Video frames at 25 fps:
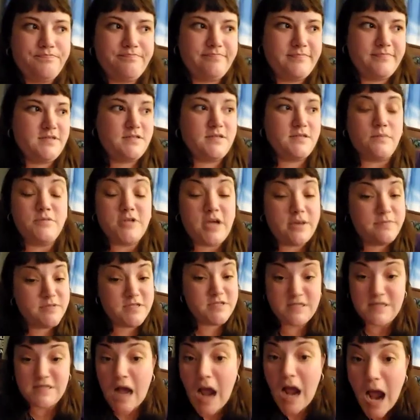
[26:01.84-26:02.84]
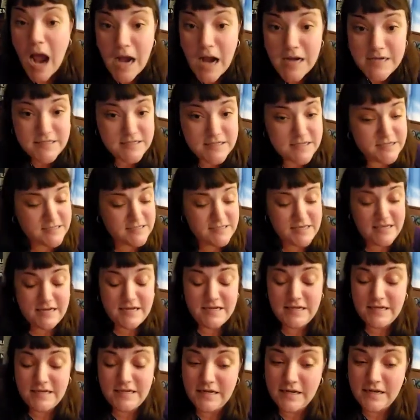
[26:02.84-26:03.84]
sometimes socks because they
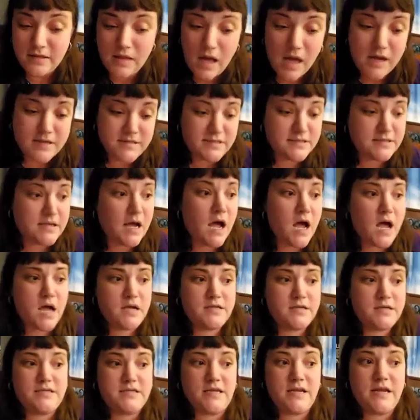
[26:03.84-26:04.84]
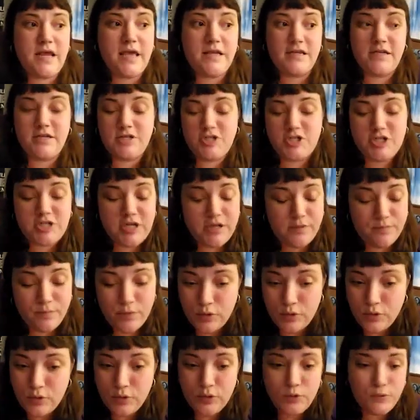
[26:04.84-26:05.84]
didn't get a lot of socks and
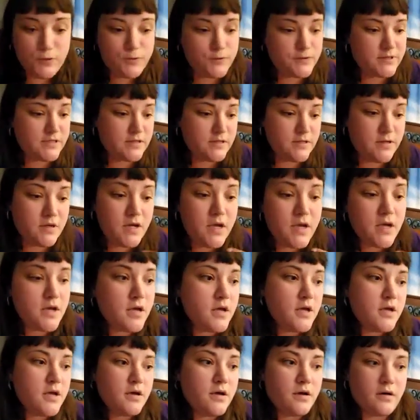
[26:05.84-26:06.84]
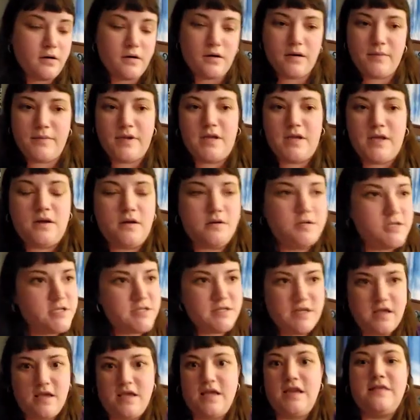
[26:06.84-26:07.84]
shampoos and I mean,
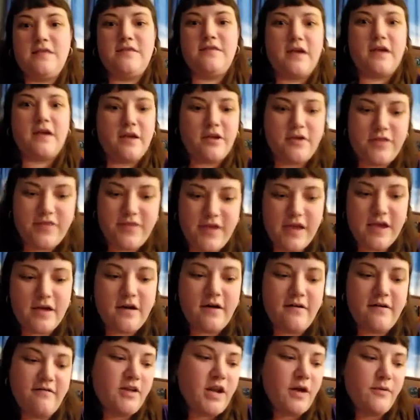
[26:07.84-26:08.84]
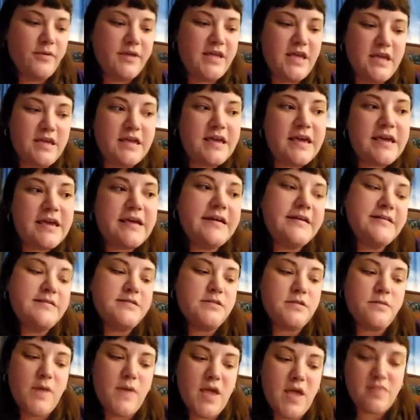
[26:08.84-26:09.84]
just anything I could think of. And I would get
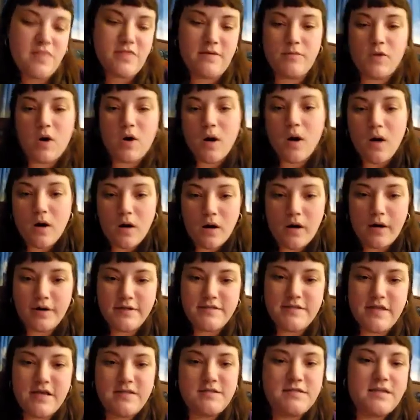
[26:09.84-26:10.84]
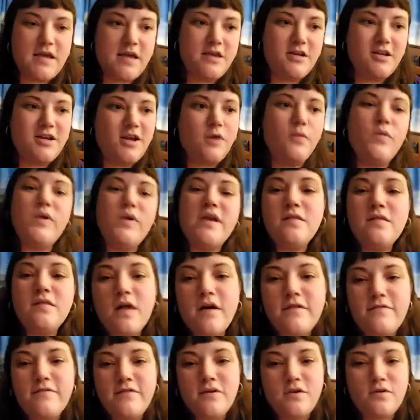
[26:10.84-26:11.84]
kids to make them cards that say, we
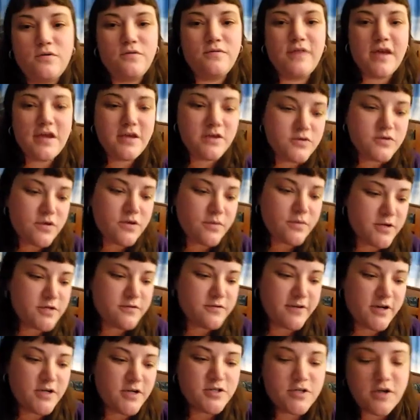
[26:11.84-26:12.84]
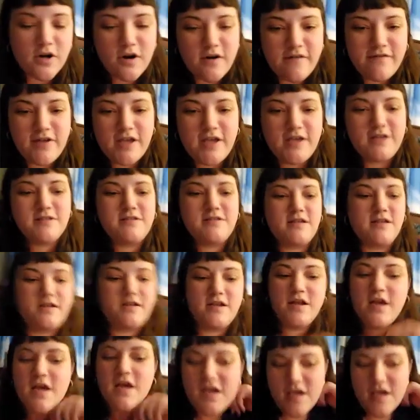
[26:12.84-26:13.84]
love you. Thank you so much for your service. And